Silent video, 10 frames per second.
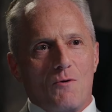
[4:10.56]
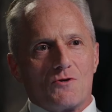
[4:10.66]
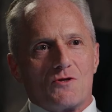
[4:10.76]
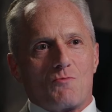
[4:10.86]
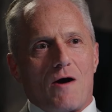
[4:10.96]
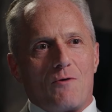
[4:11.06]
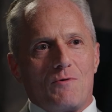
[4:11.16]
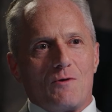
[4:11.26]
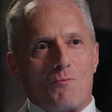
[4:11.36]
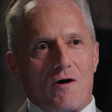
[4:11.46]
which is why I
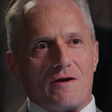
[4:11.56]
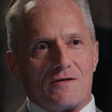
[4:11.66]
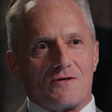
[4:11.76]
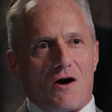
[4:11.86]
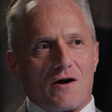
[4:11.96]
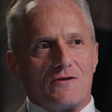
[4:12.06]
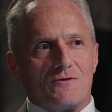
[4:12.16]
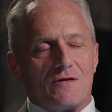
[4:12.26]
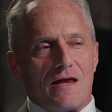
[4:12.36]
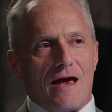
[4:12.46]
really wanted to talk to you
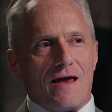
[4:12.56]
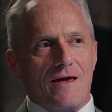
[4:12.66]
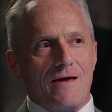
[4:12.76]
today.